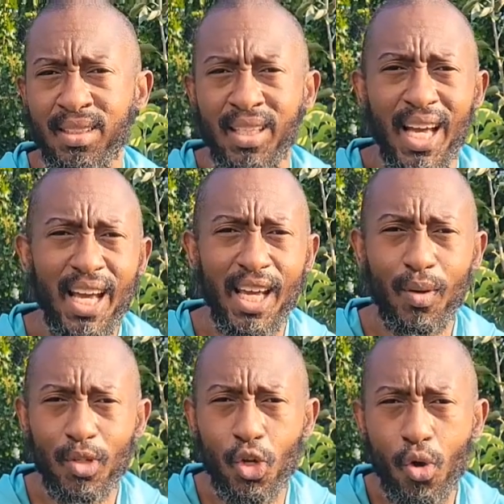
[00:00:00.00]
Hey,
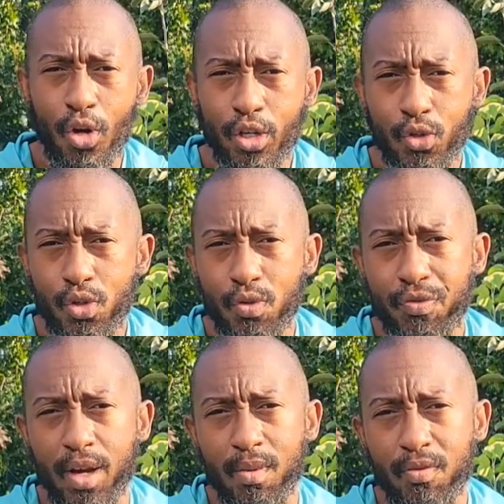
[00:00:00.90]
what's going on, YouTube
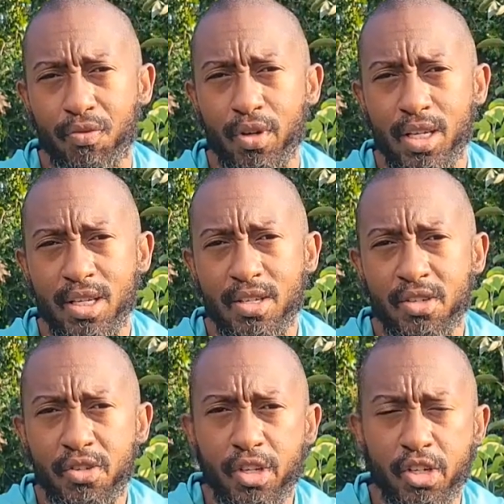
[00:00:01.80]
family and
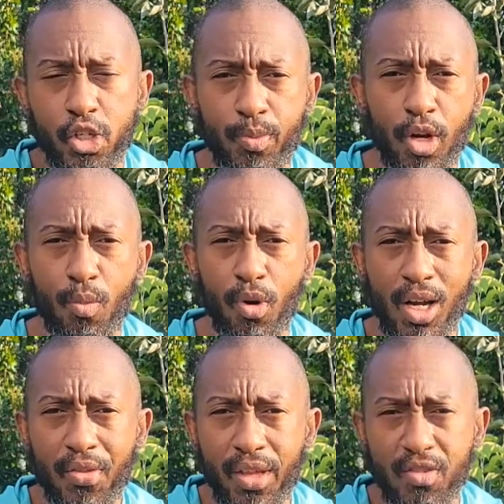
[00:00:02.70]
friends? This is Bear
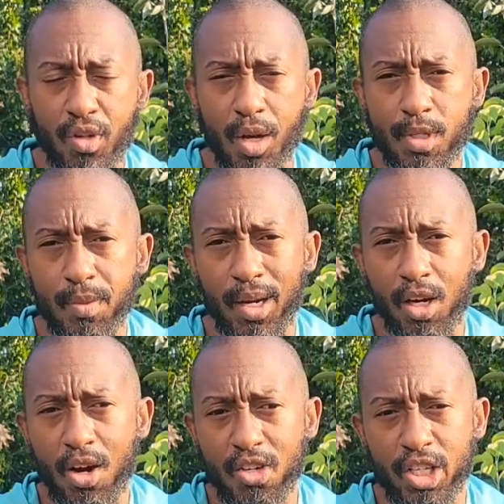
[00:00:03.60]
Brown. Thanks for coming to my
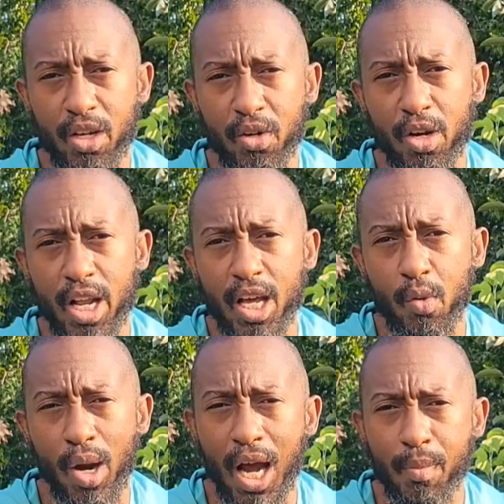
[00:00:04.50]
garden channel today,
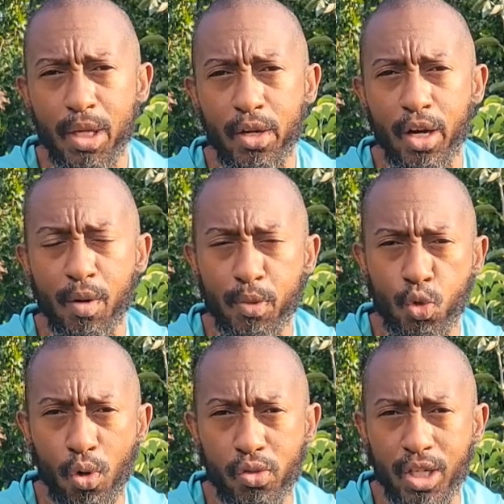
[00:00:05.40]
where I'm here helping you
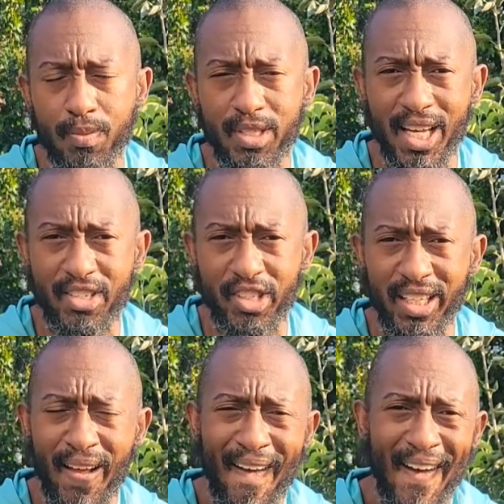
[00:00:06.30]
grow something tasty.
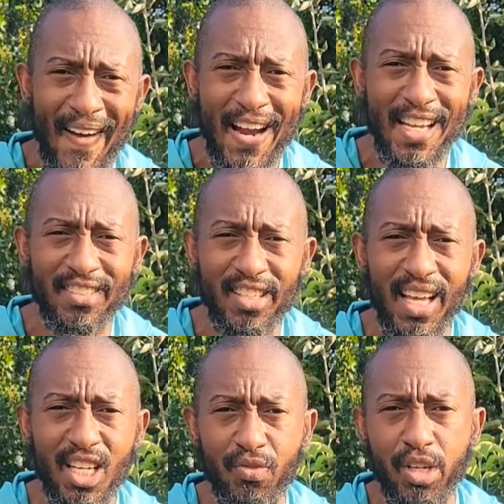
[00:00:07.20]
In
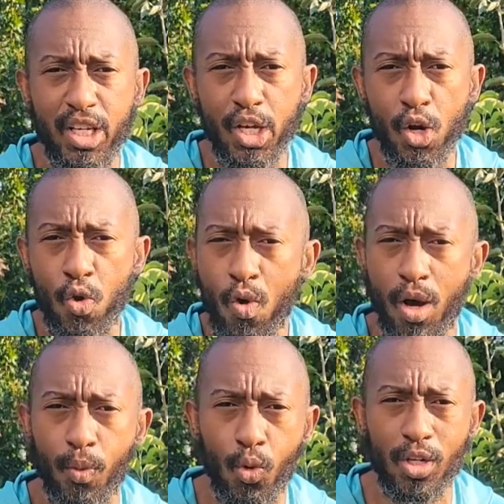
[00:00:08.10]
today's video,
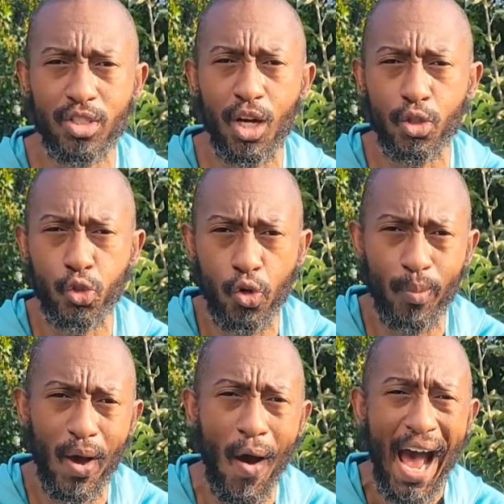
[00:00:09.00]
I'm going to talk to you
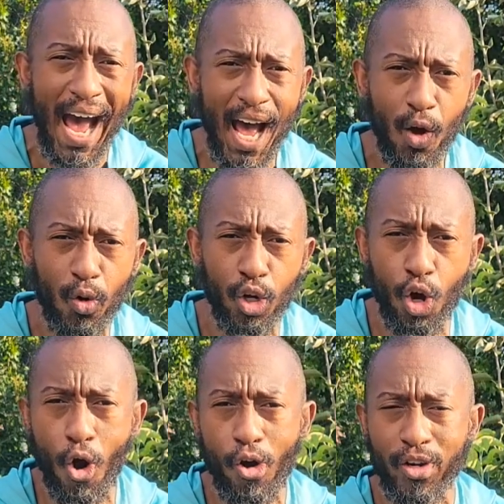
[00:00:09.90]
about how to
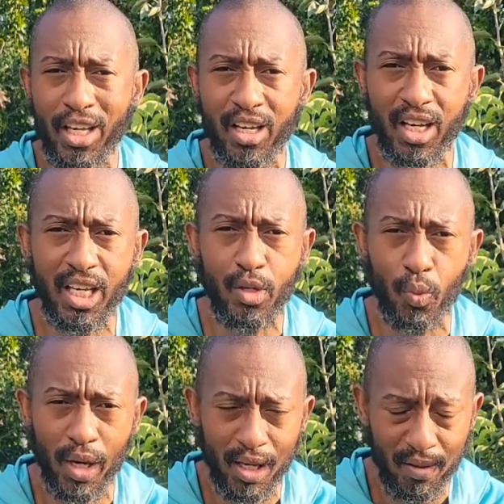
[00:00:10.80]
garden in a heat
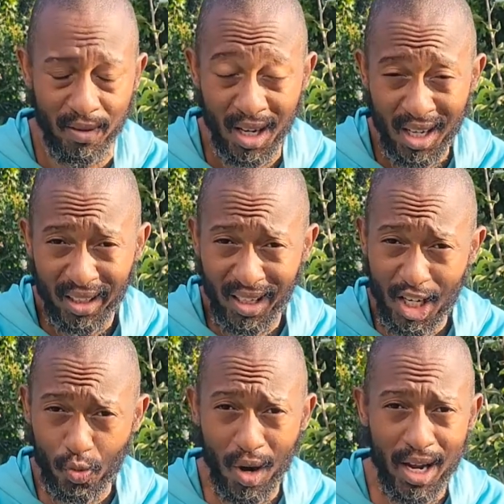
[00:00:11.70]
wave.
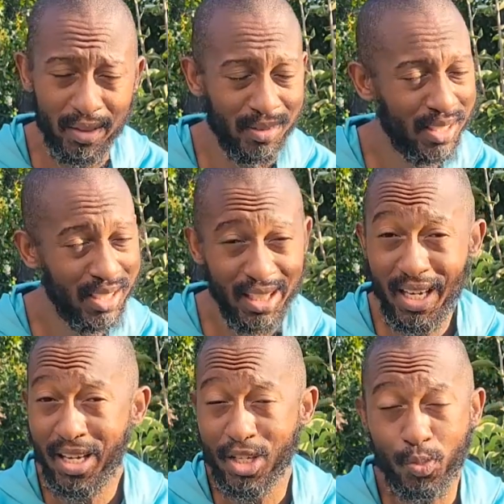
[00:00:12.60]
That's right,
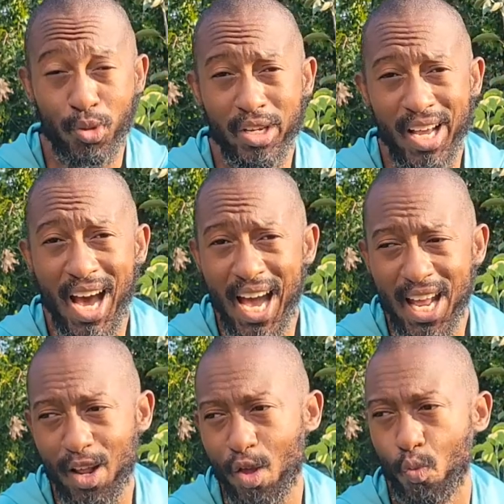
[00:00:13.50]
it is pretty hot.
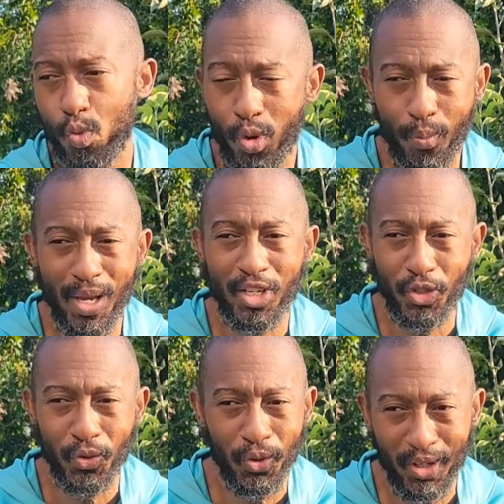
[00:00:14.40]
We want to make
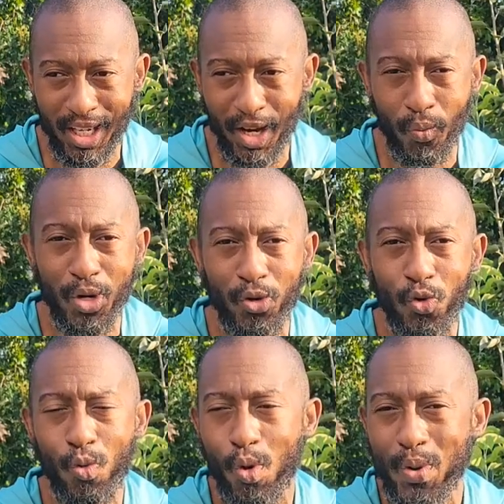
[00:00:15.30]
sure that we're
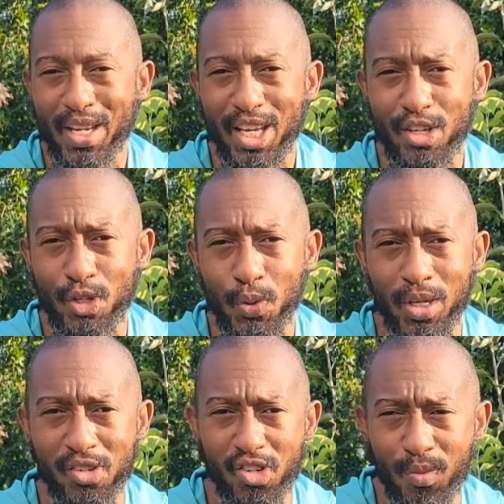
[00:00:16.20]
doing what we need to in
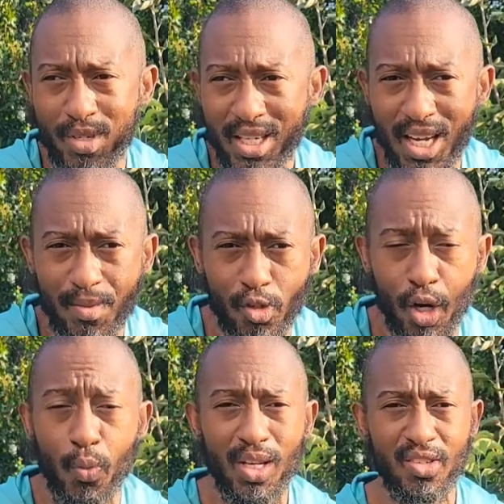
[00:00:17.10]
the summertime so
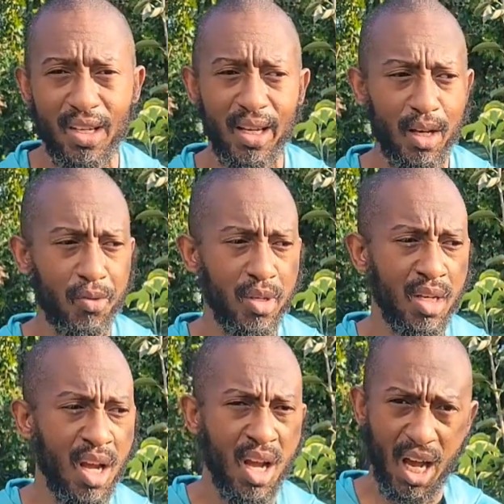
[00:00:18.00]
that we can stay healthy.
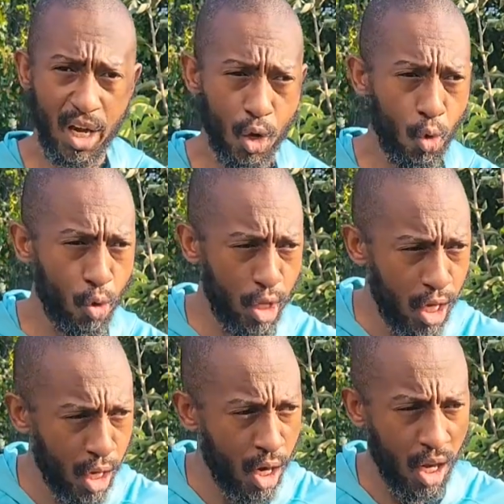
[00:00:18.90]
I know
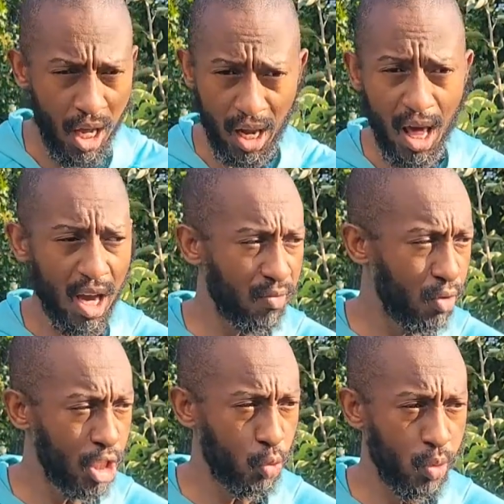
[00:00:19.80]
that a lot of
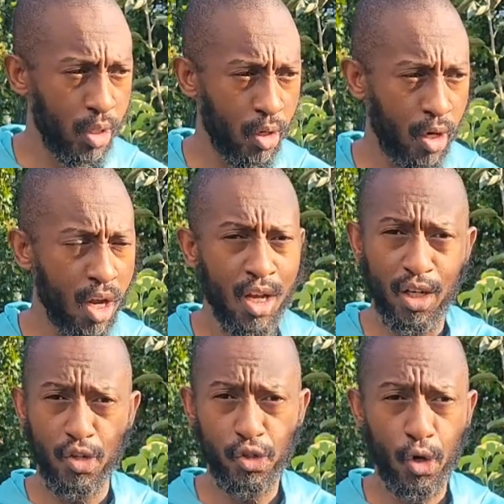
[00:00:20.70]
us, we are
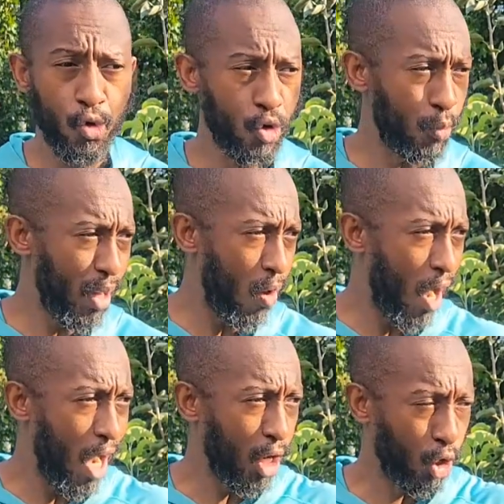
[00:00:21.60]
concerned about
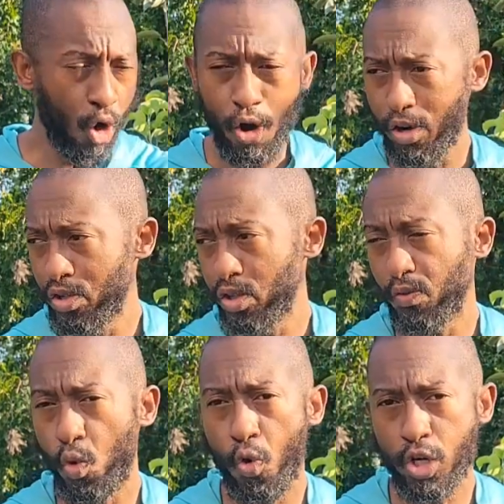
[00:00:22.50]
our gardens, of
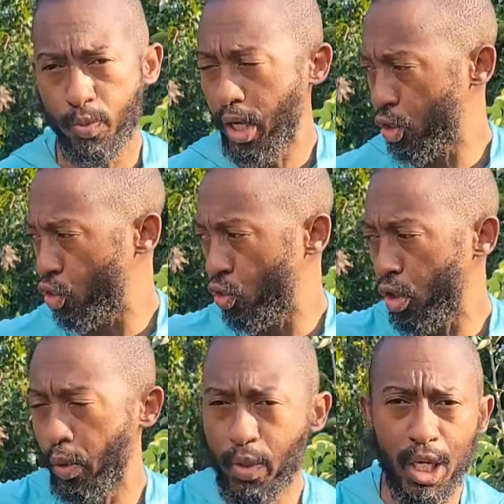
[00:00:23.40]
course, making sure
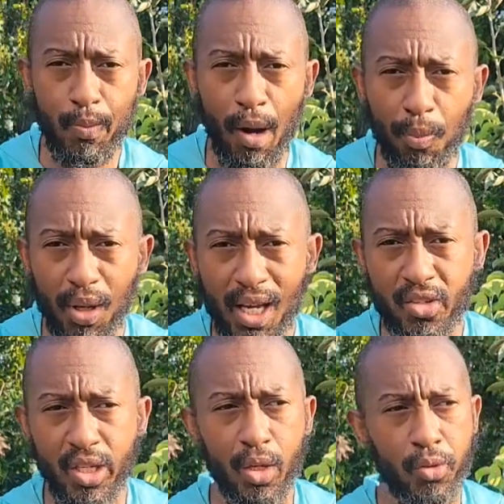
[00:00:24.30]
that we keep our
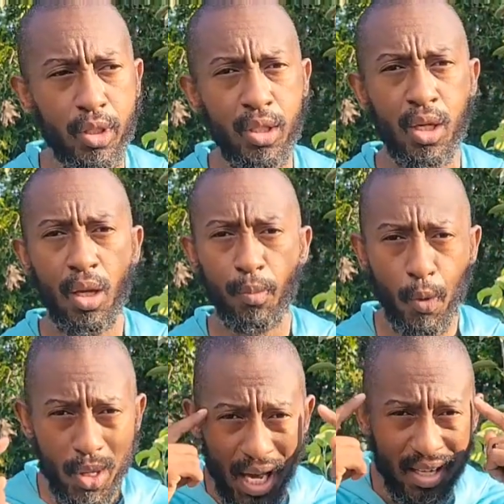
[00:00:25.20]
plants healthy, but
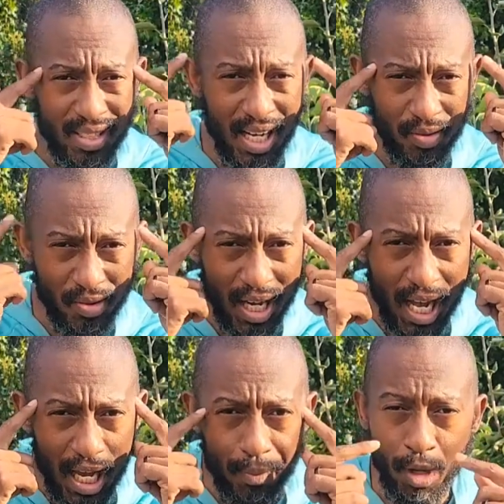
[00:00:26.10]
we got to take some
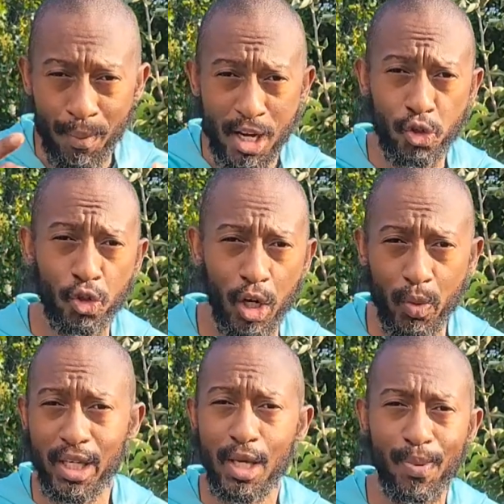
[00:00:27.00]
time to make sure that we
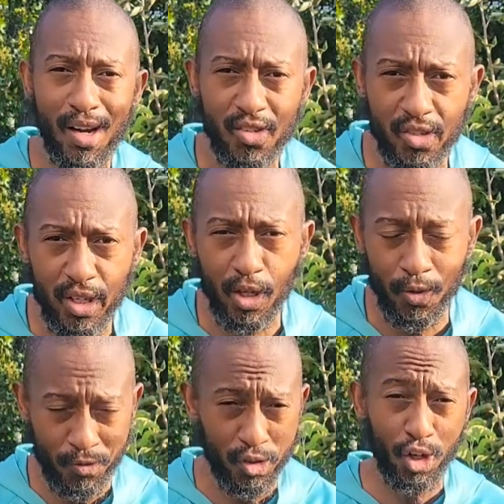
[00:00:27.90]
keep
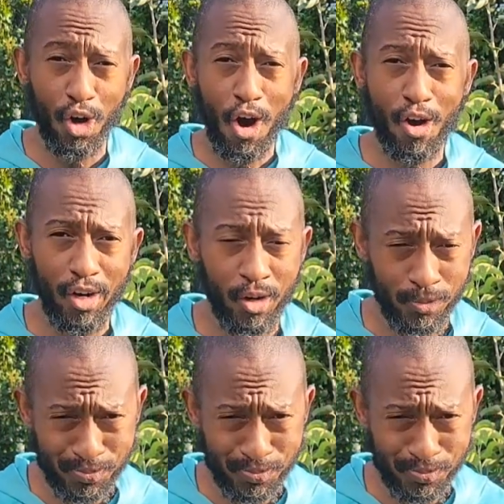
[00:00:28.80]
ourselves, the gardener,